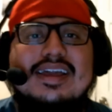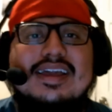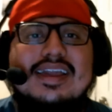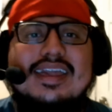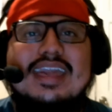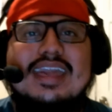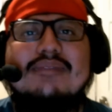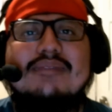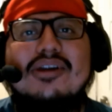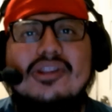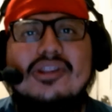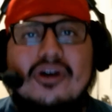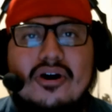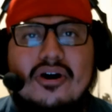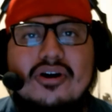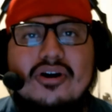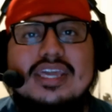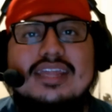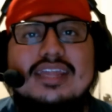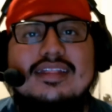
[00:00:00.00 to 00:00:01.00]
It came out in
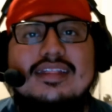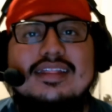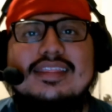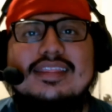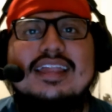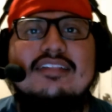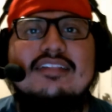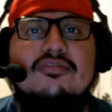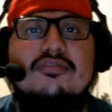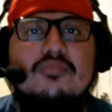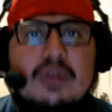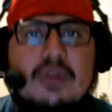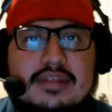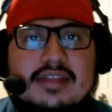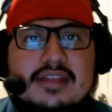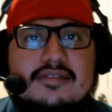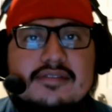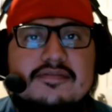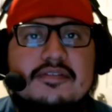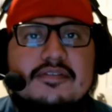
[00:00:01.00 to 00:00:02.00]
August, and that is
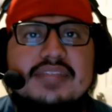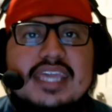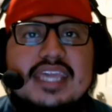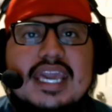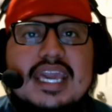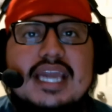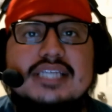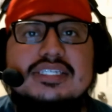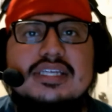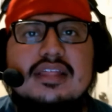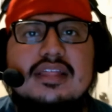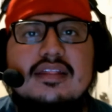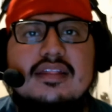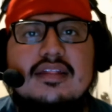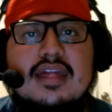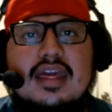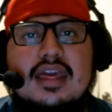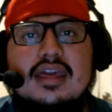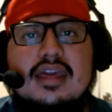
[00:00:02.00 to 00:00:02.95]
Remnant from the Ashes.